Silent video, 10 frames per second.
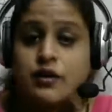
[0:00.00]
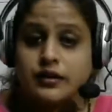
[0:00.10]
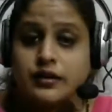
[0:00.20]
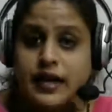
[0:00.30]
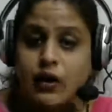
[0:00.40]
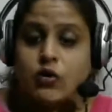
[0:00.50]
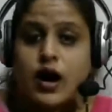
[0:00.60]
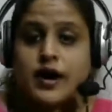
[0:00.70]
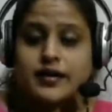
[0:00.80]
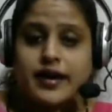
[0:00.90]
Now,
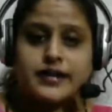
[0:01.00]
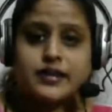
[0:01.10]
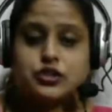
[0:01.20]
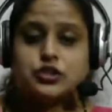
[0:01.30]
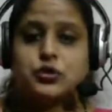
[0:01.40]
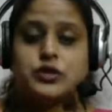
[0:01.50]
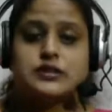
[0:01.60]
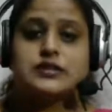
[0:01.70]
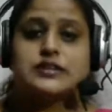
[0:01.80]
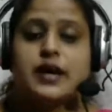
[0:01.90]
our writer,
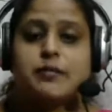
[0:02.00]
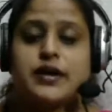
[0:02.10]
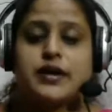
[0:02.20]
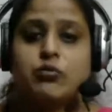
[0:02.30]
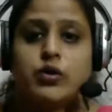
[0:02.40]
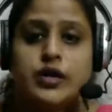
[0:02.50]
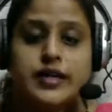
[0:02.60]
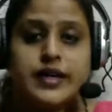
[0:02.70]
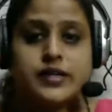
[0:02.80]
Julius Gabriel Verne,